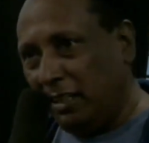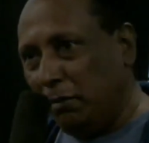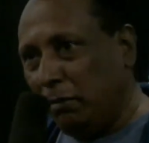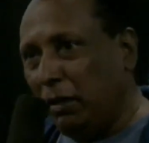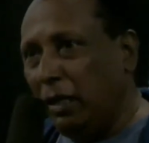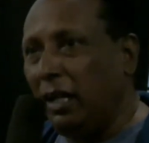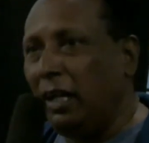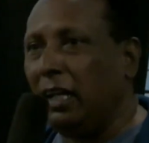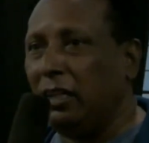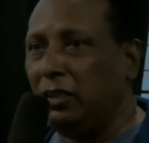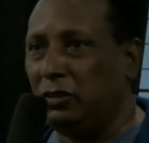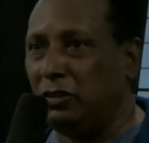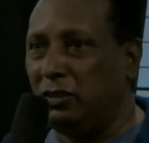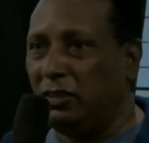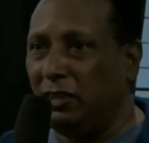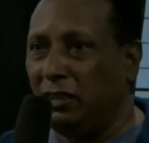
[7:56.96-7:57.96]
Maha
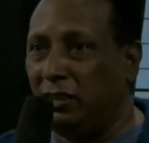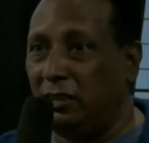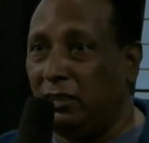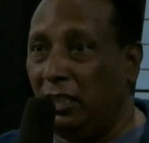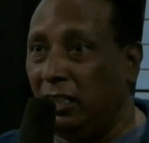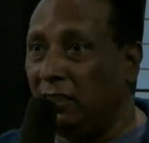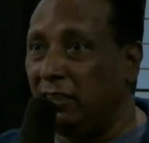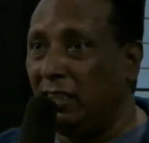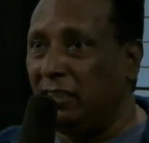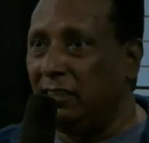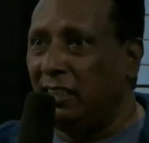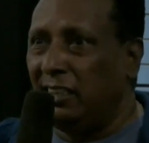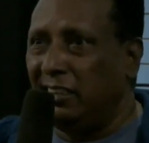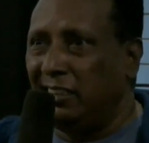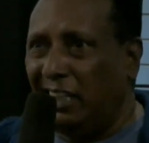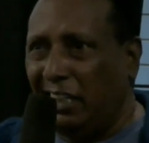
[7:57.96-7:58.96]
Haj. She herself
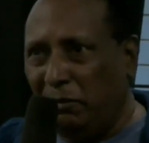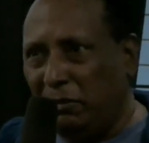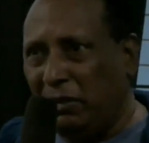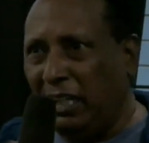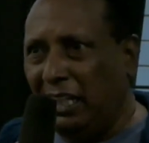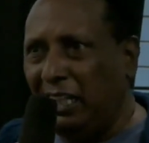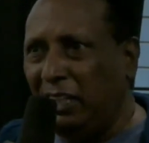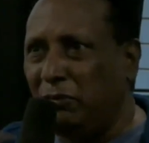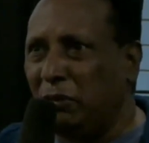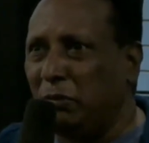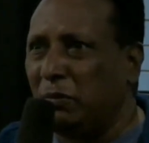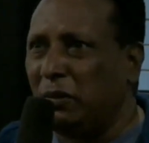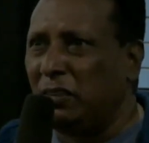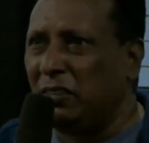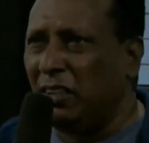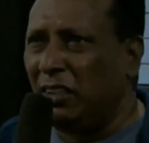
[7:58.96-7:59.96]
says, I'm kind of a
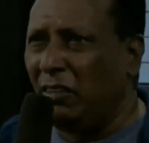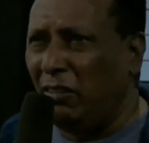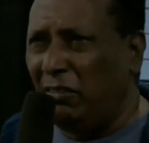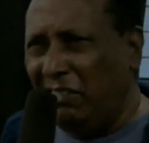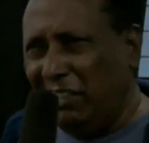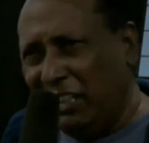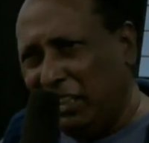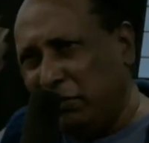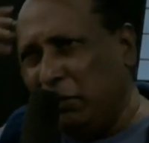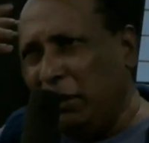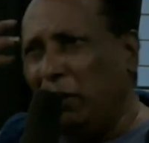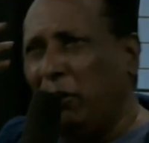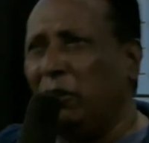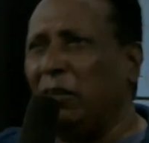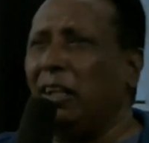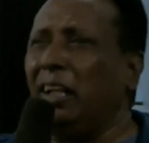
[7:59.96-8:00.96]
person, always
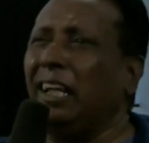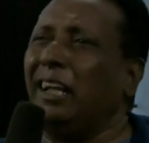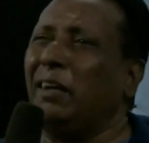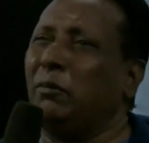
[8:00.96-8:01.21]
melancholic